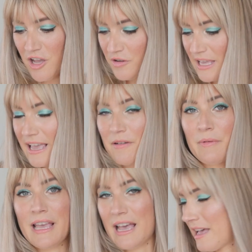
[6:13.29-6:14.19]
Okay,
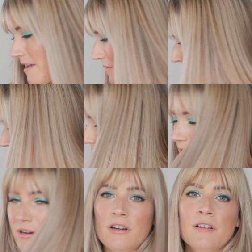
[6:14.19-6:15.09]
we have
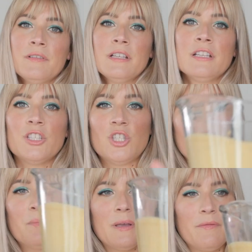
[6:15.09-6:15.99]
our
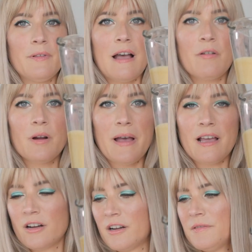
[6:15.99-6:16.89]
chickpea flour
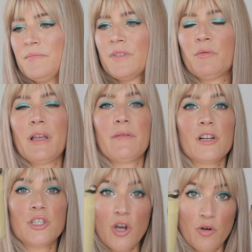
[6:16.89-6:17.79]
batter. We have
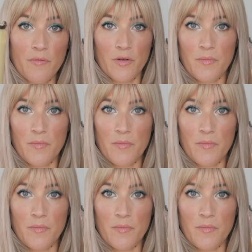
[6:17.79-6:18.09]
our tofu